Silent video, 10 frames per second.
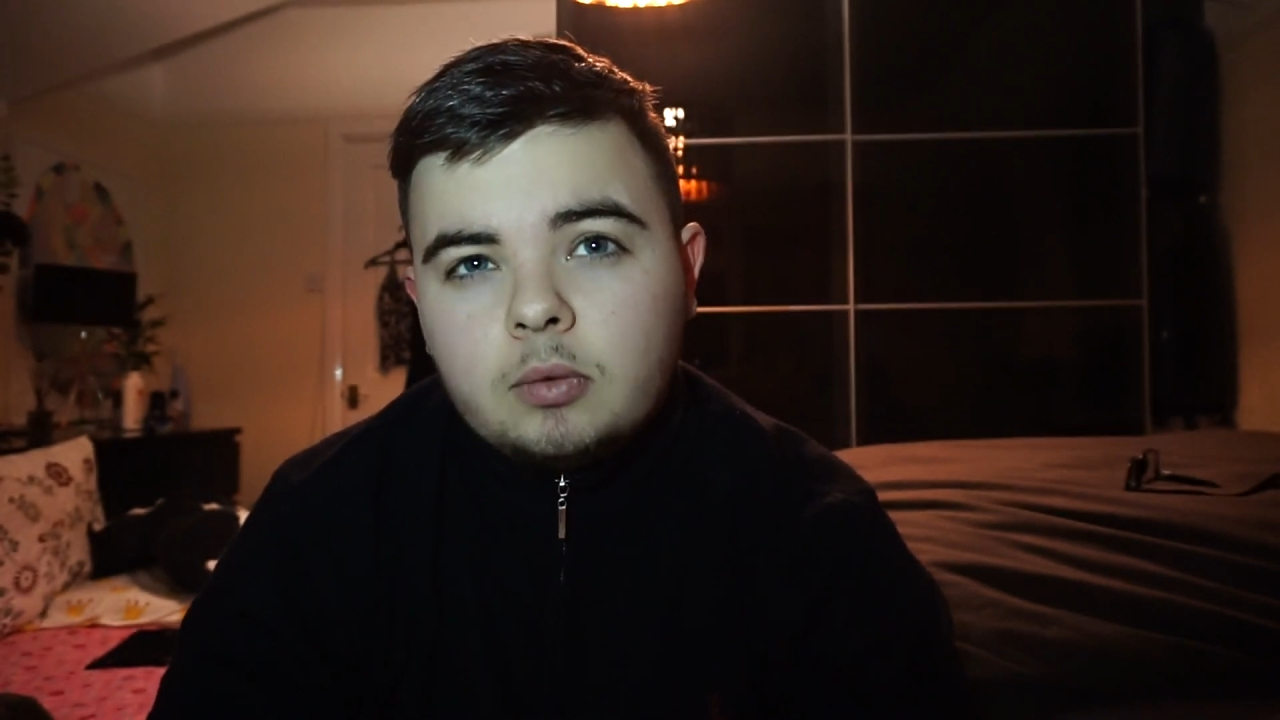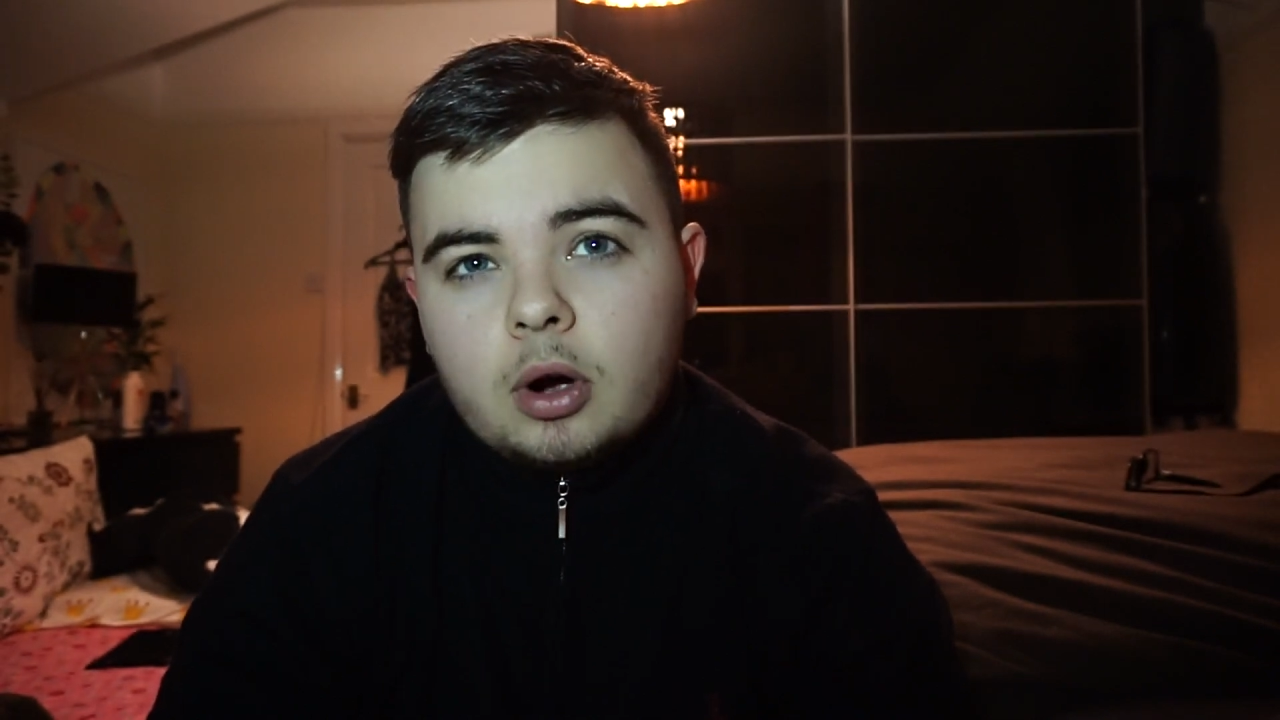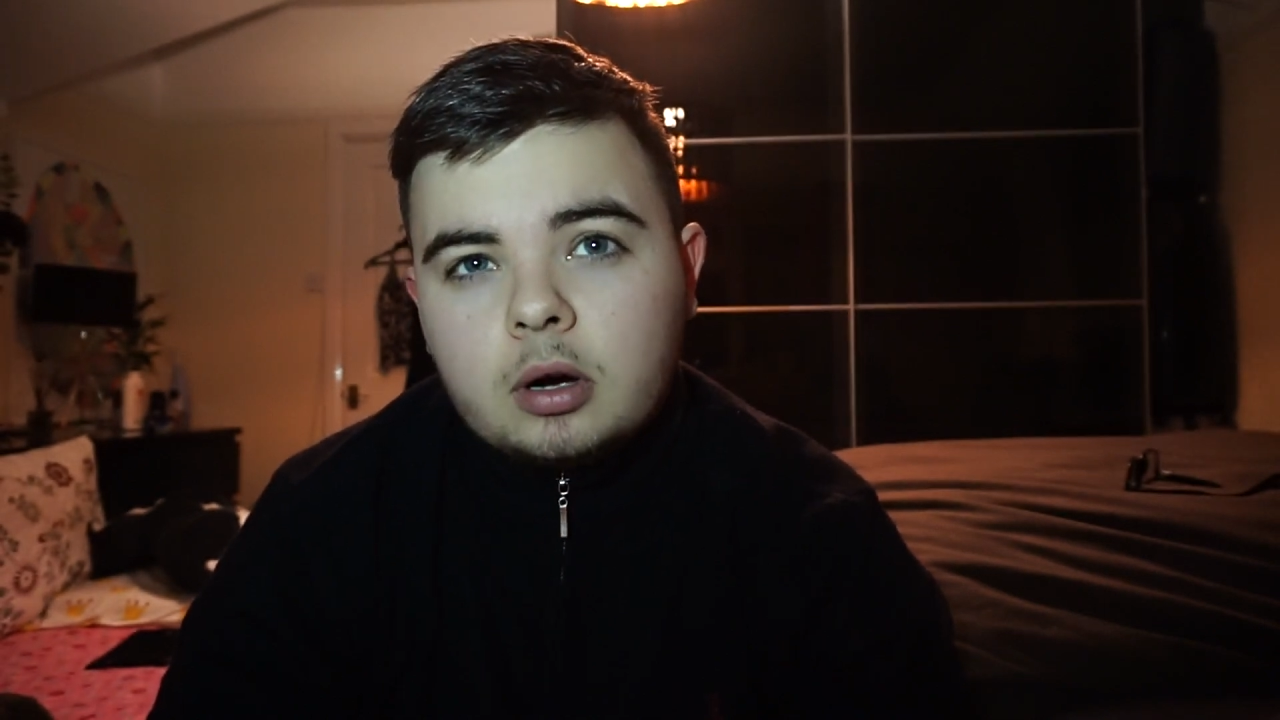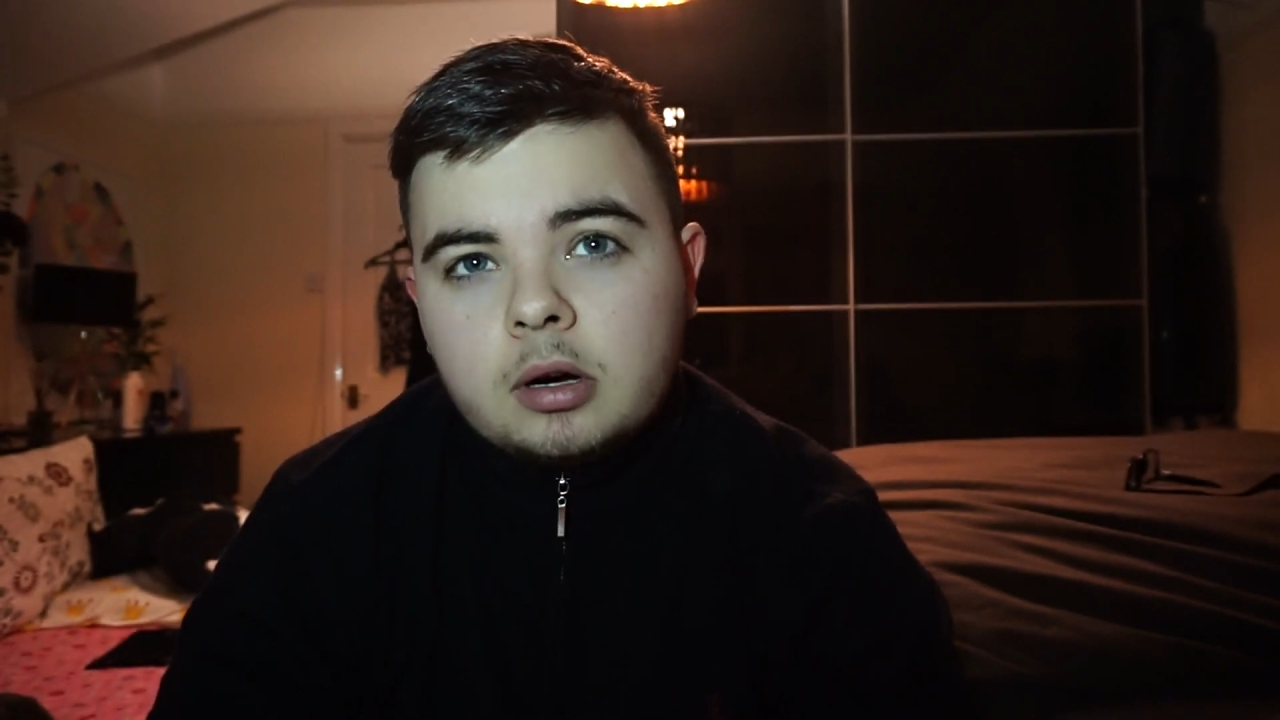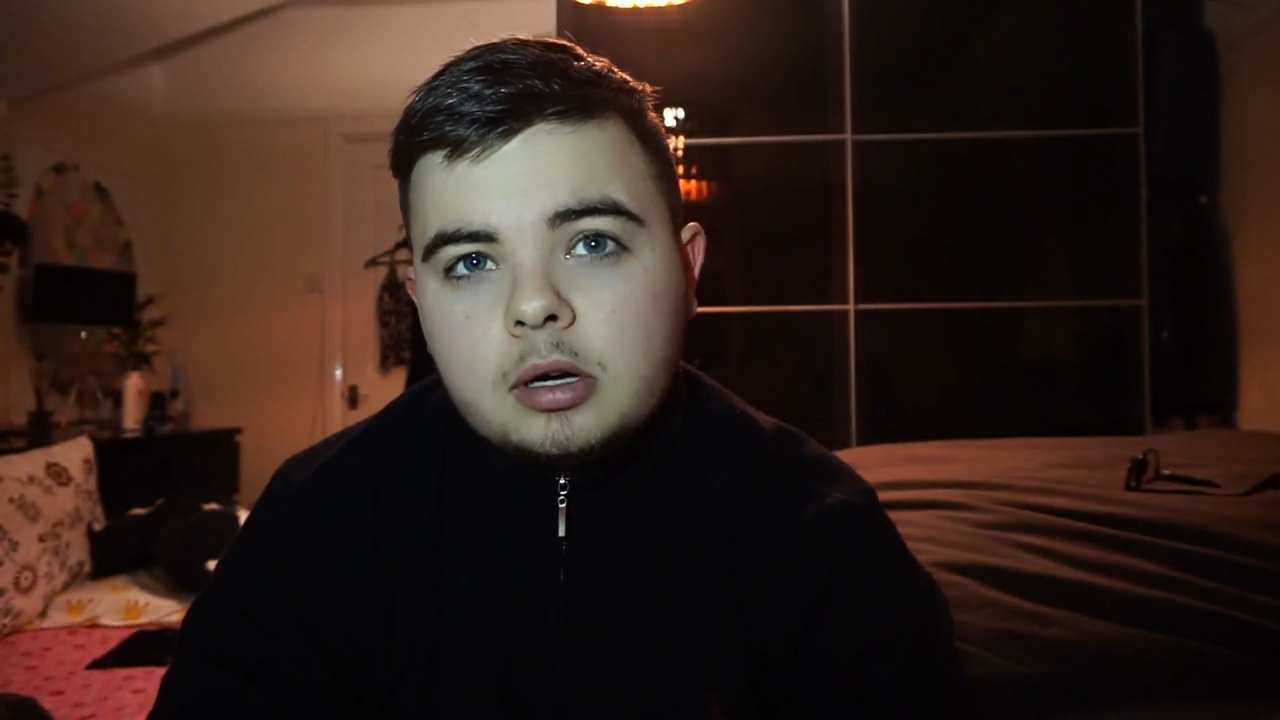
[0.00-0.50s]

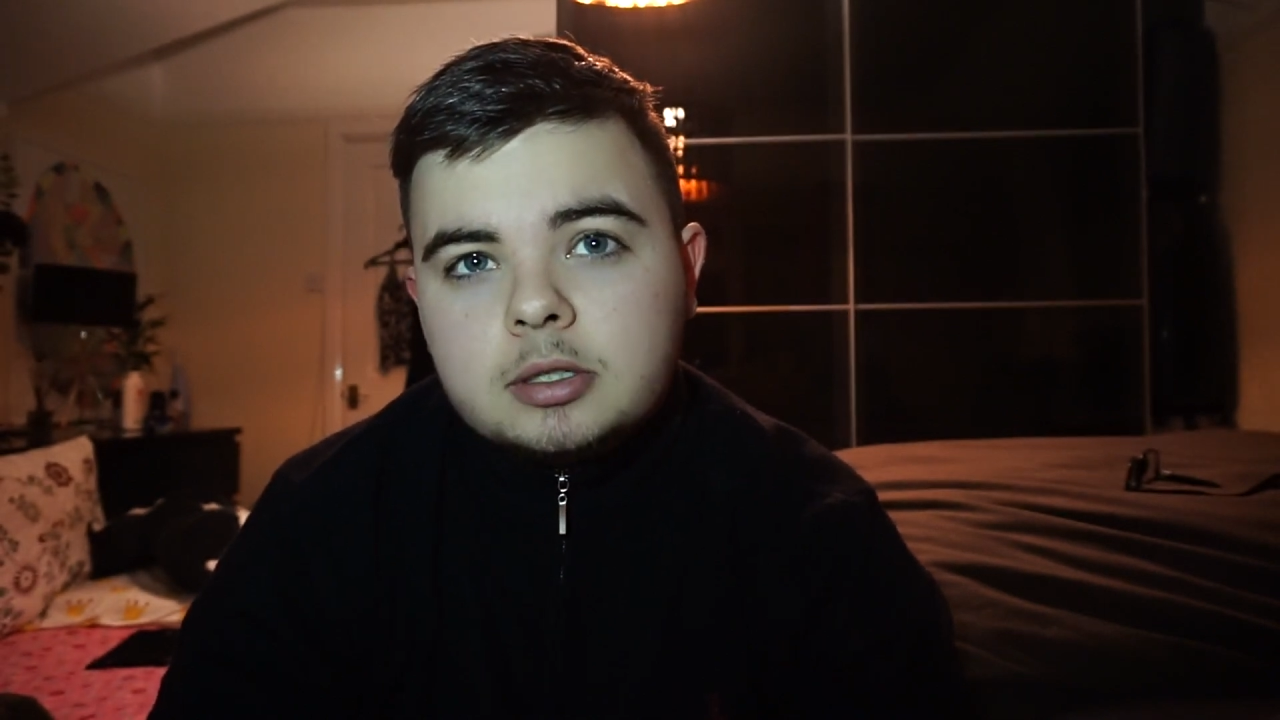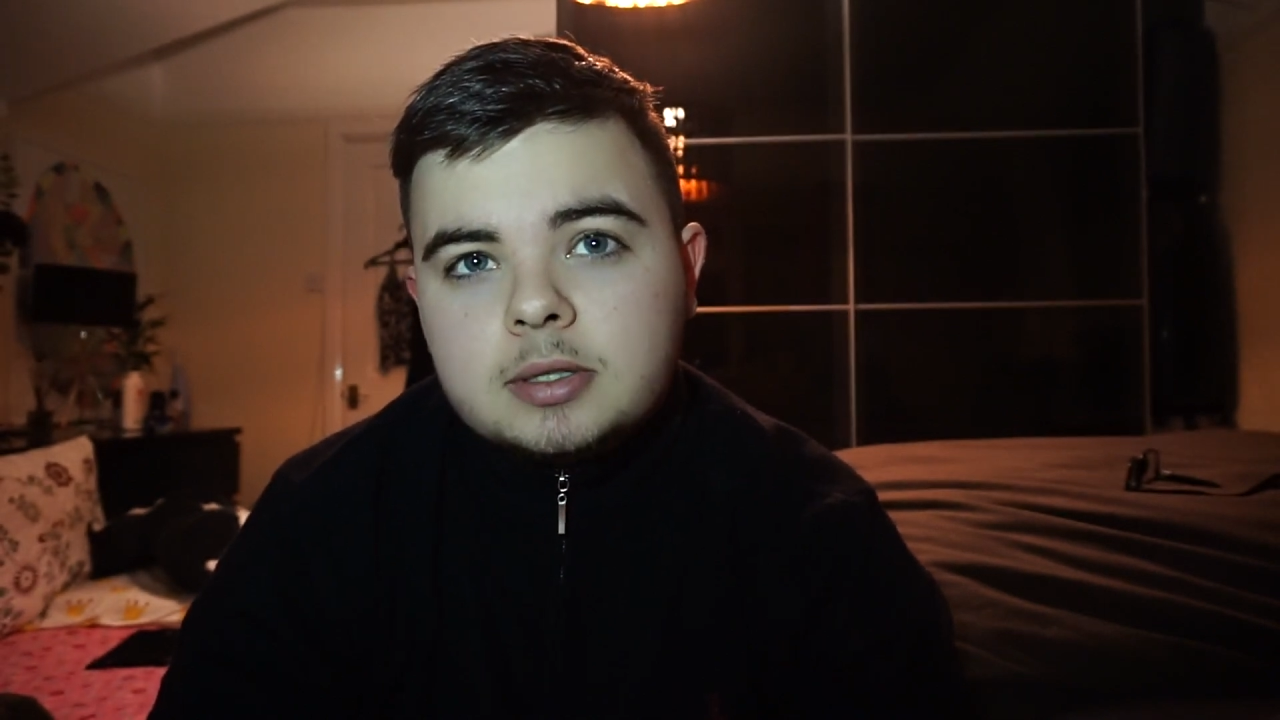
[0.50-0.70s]
right on, guys.